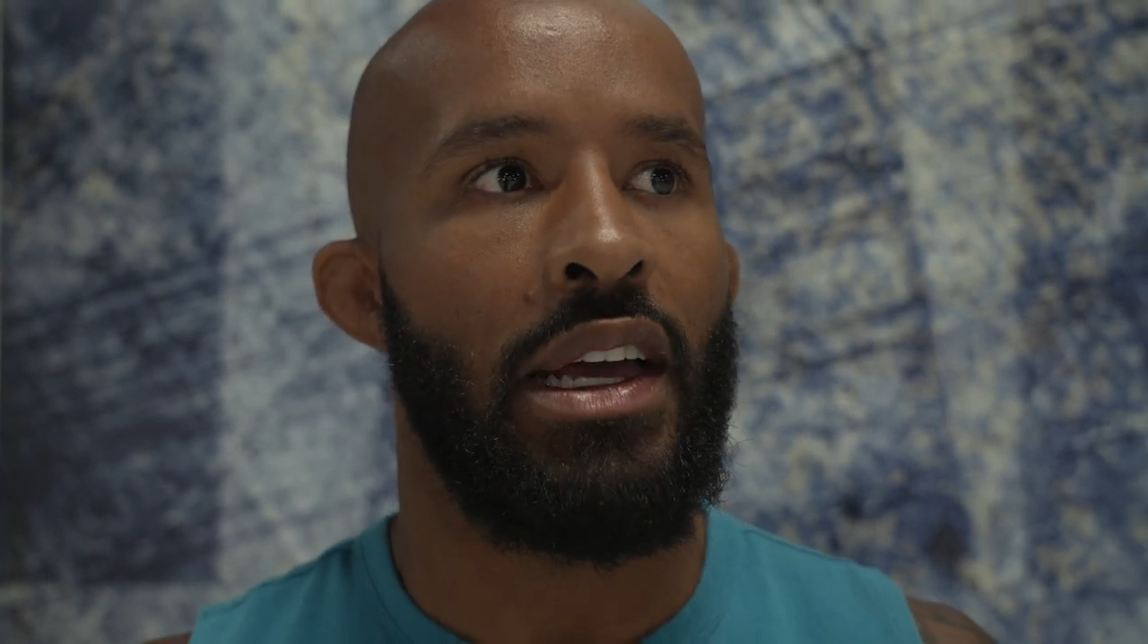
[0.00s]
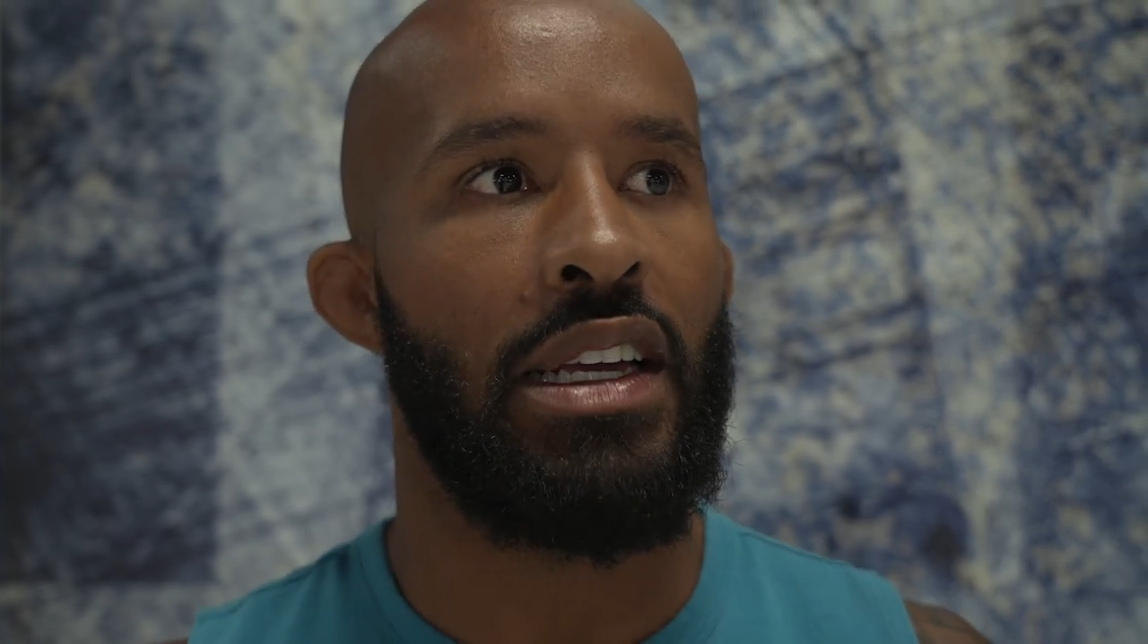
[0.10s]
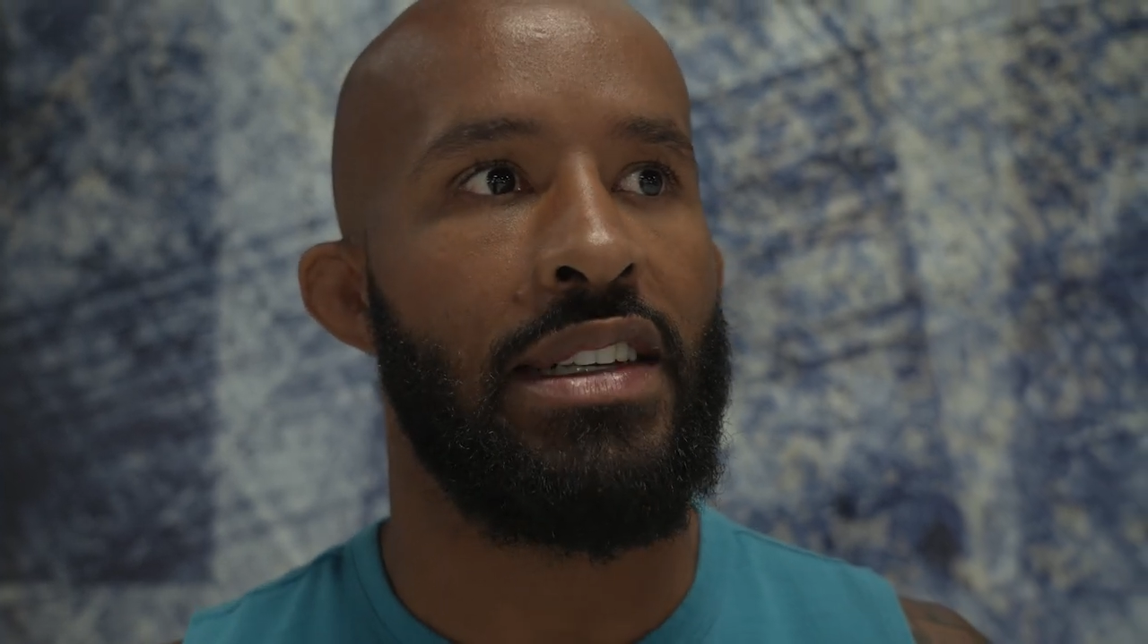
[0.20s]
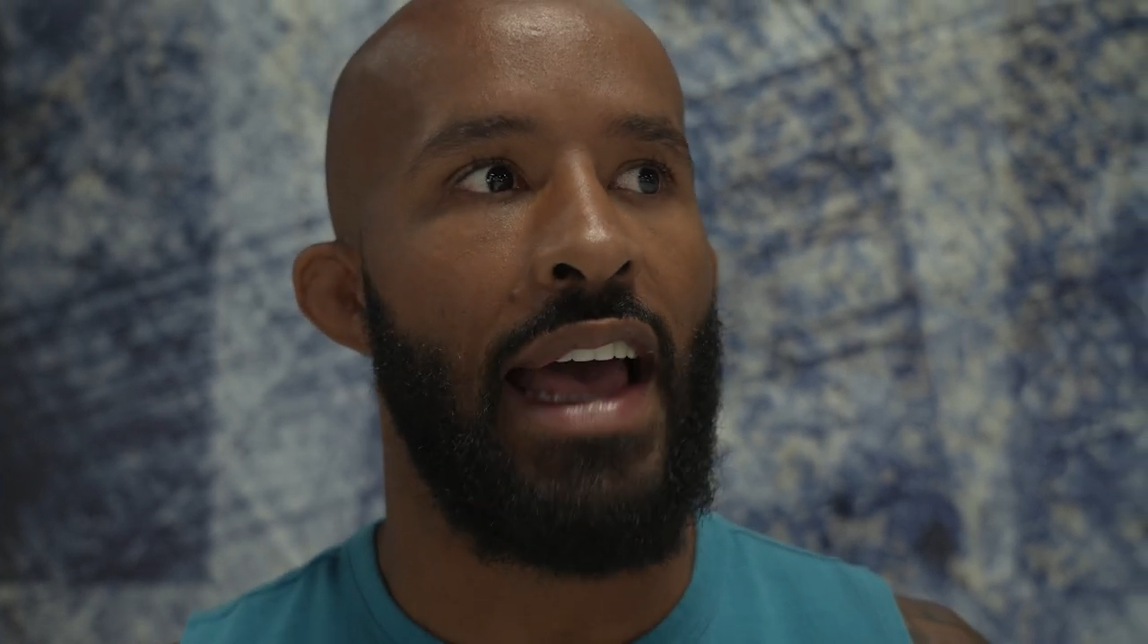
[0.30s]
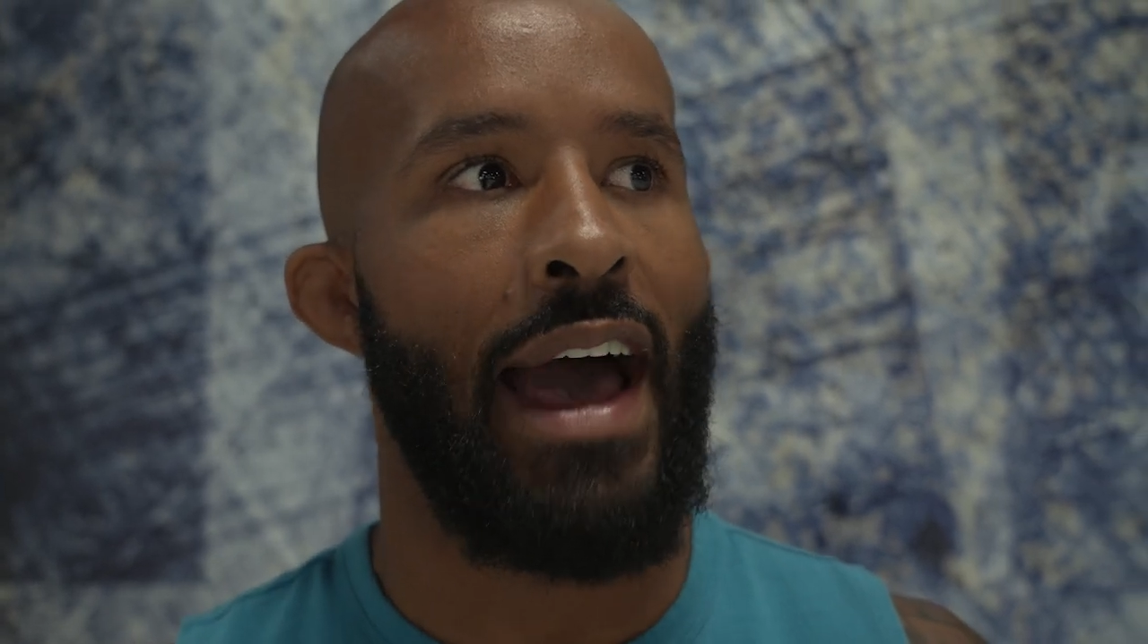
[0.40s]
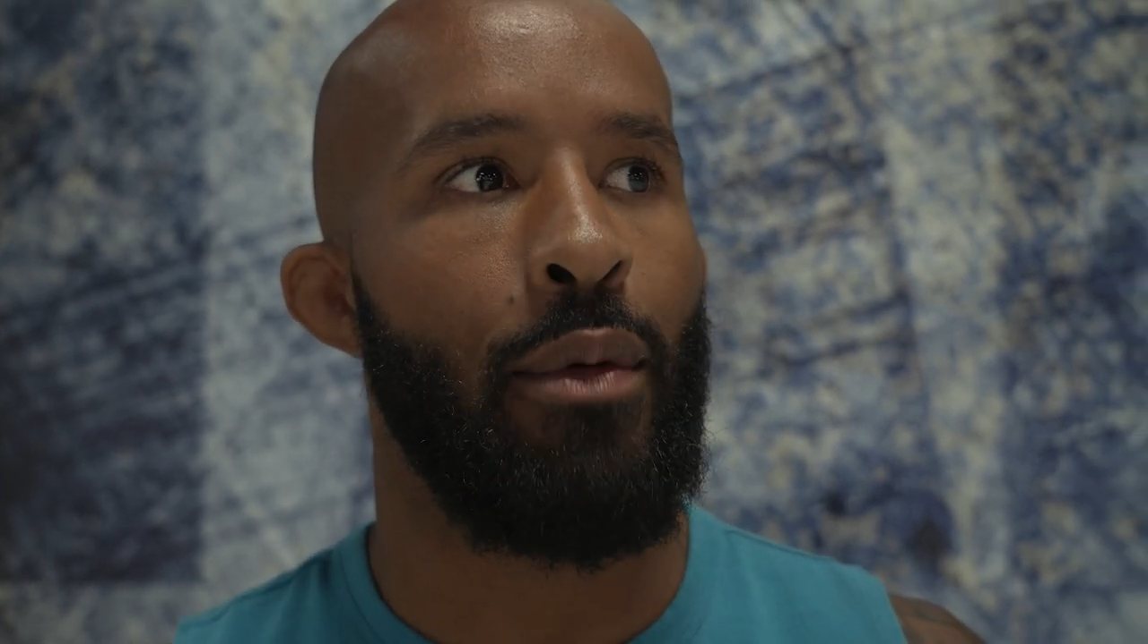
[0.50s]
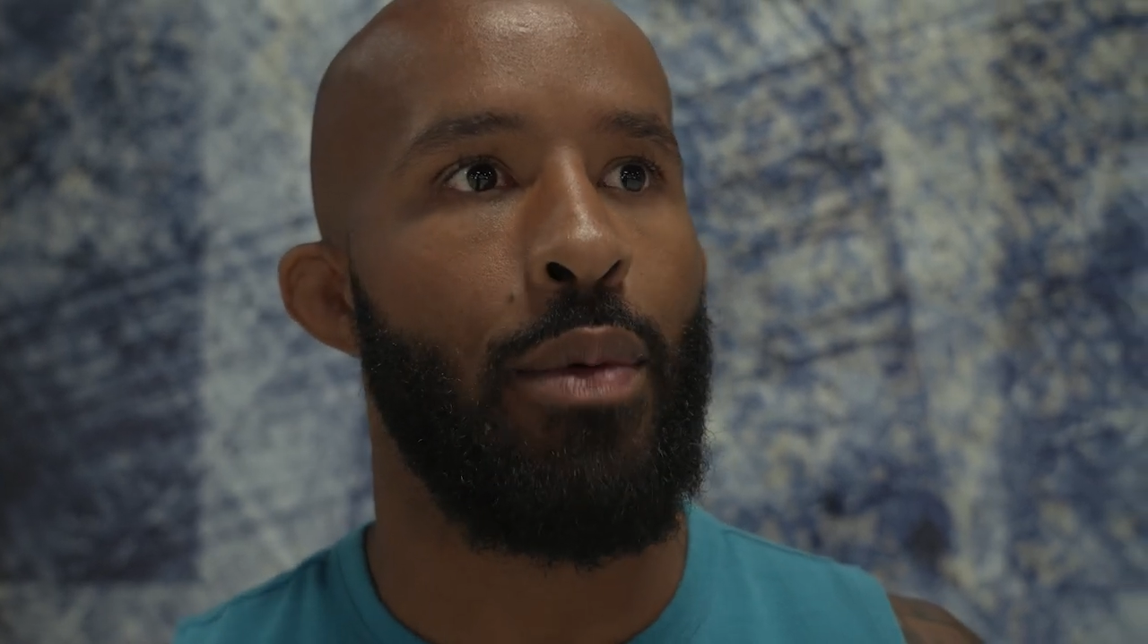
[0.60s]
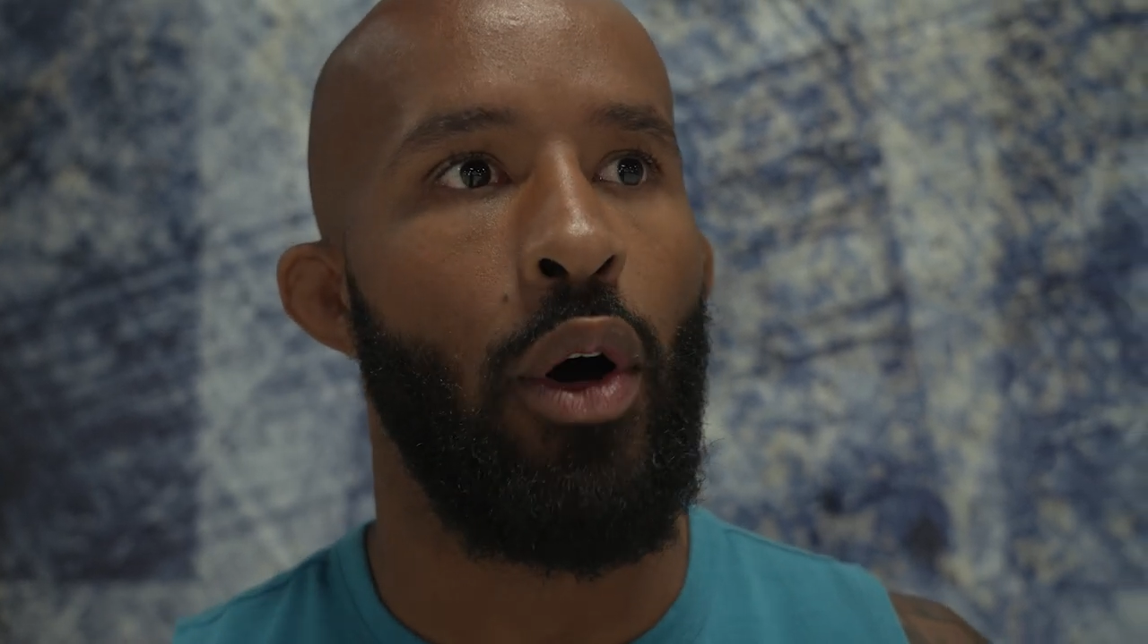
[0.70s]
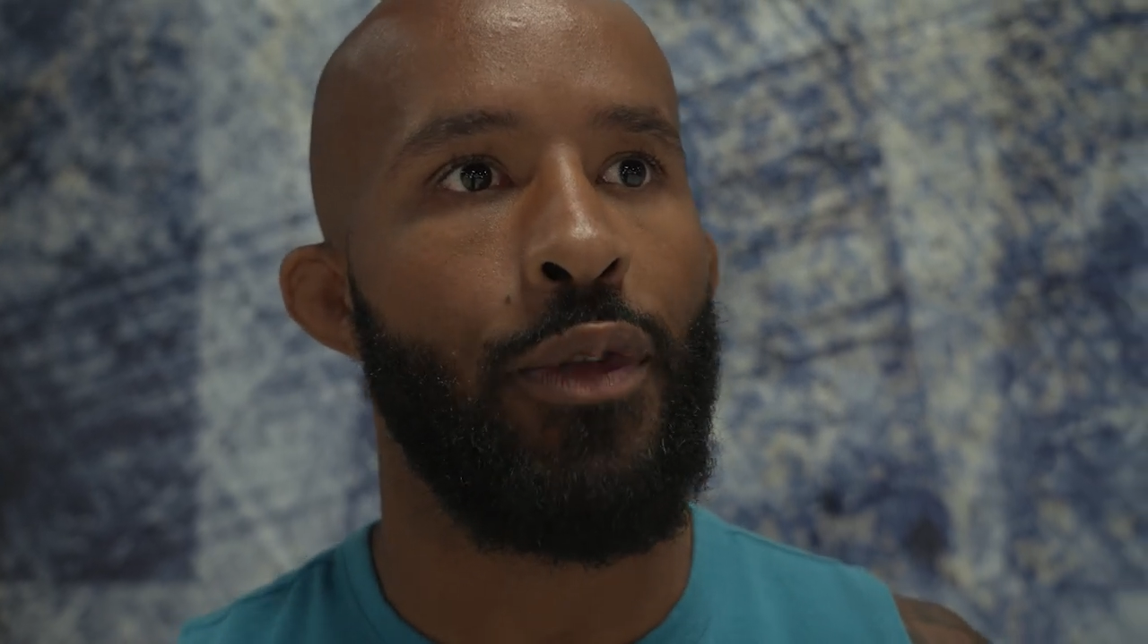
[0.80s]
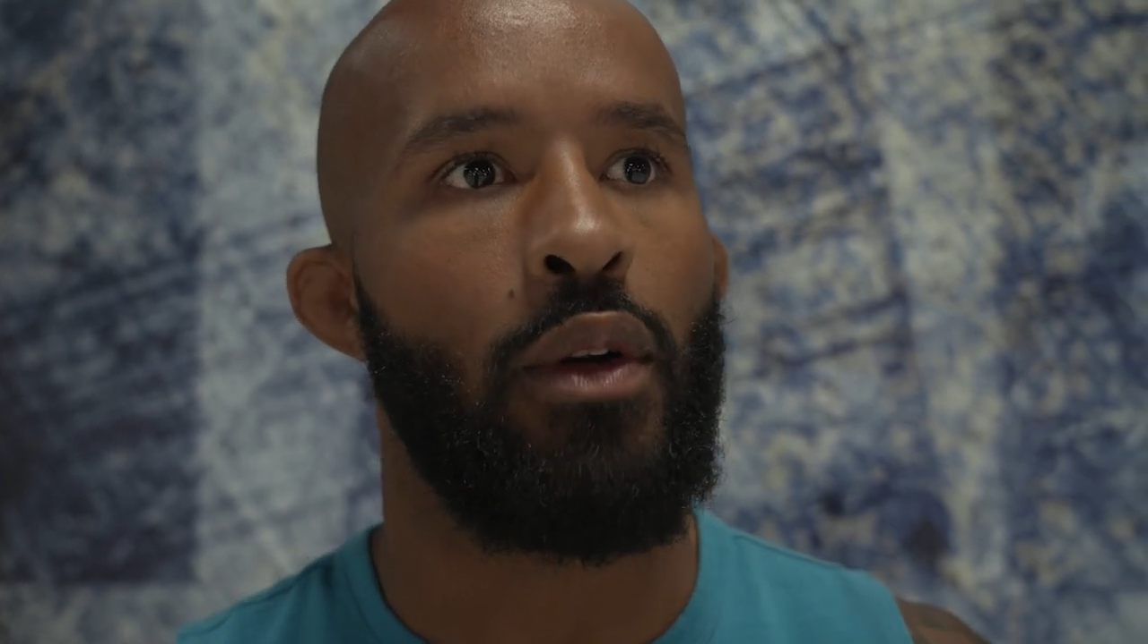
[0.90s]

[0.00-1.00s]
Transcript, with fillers: is that we both